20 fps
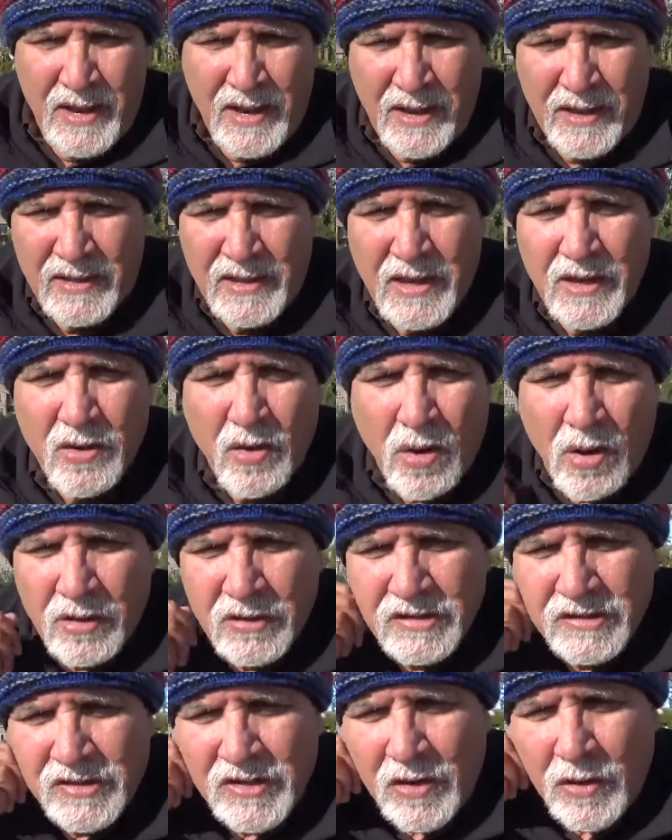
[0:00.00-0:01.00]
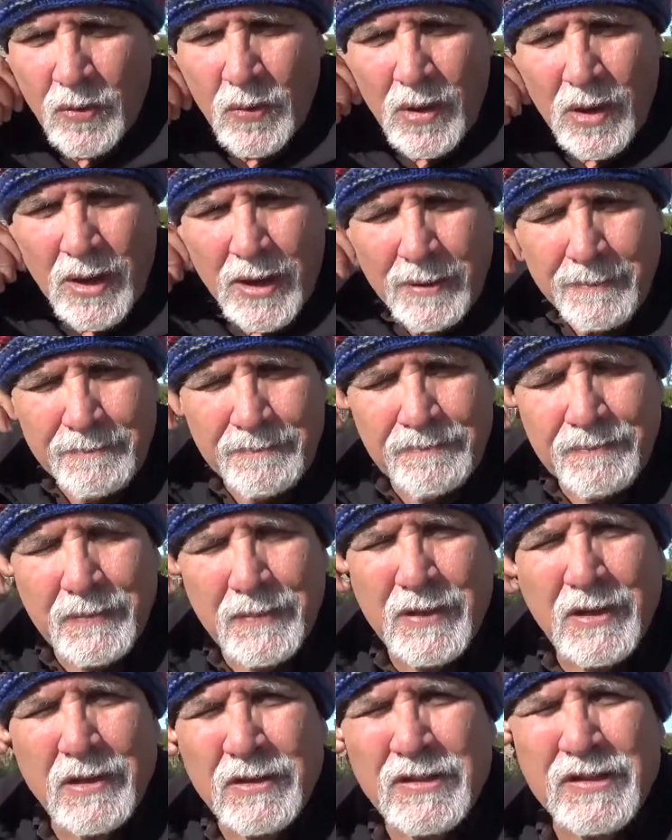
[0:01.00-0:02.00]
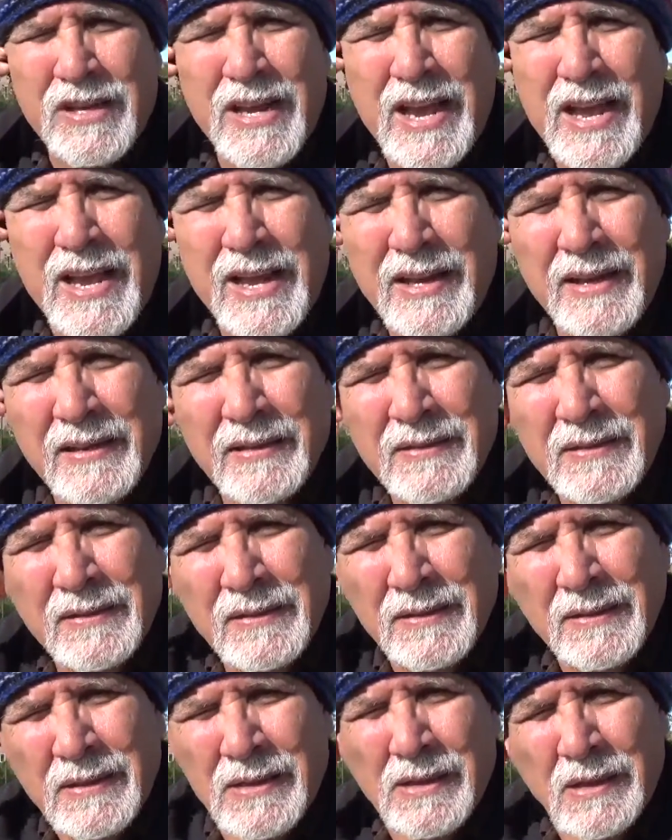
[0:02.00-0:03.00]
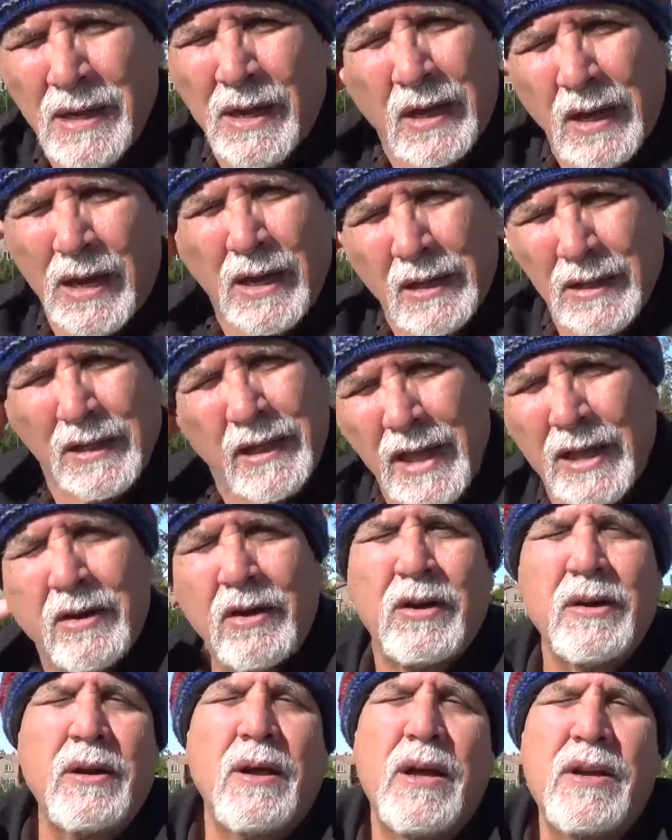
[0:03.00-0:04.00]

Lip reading: And then also there's a letter